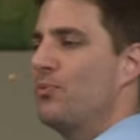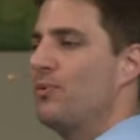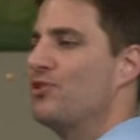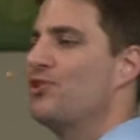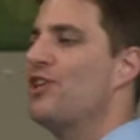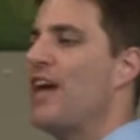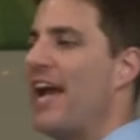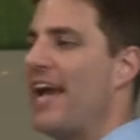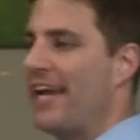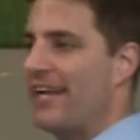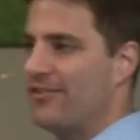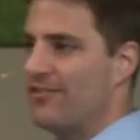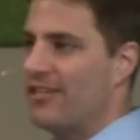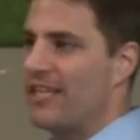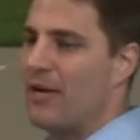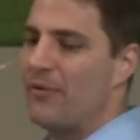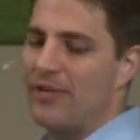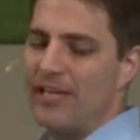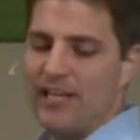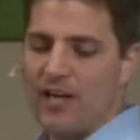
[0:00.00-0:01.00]
would change.
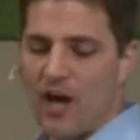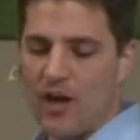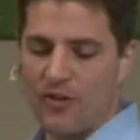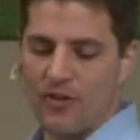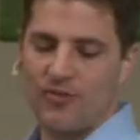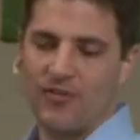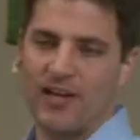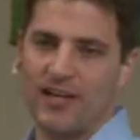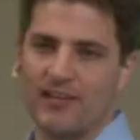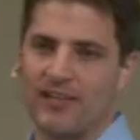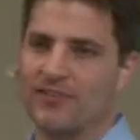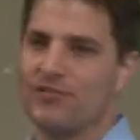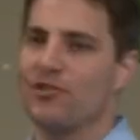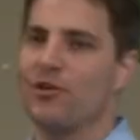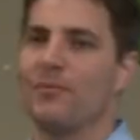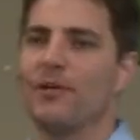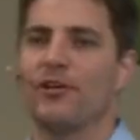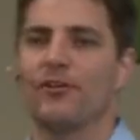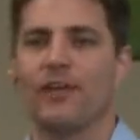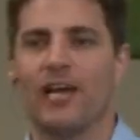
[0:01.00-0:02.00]
They would eat other things, like
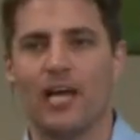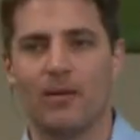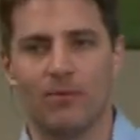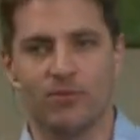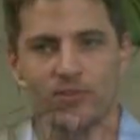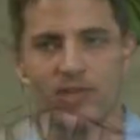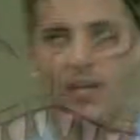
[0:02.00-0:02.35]
so many other animals.